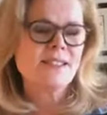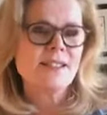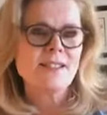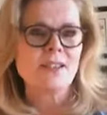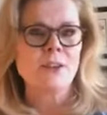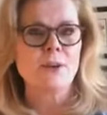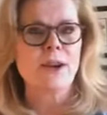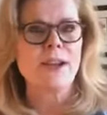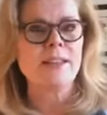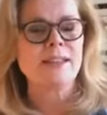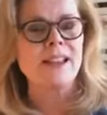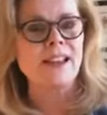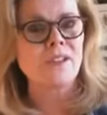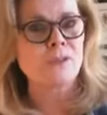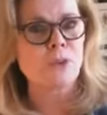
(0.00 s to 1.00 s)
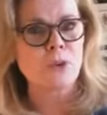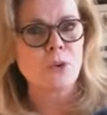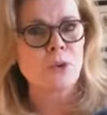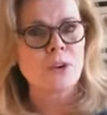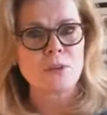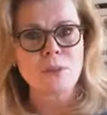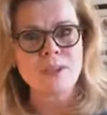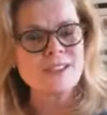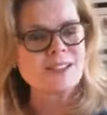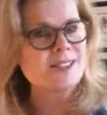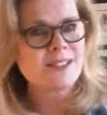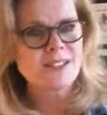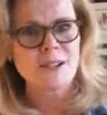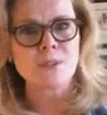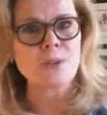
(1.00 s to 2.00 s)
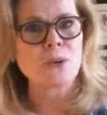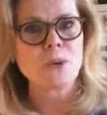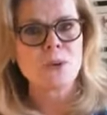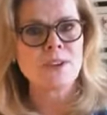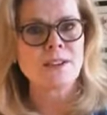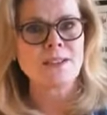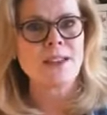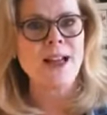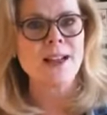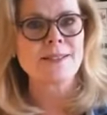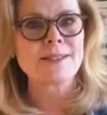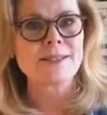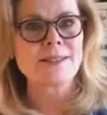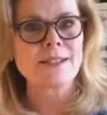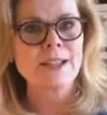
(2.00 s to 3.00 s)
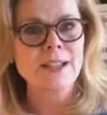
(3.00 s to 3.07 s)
That's all right. They have recorded ones, did a recorded class.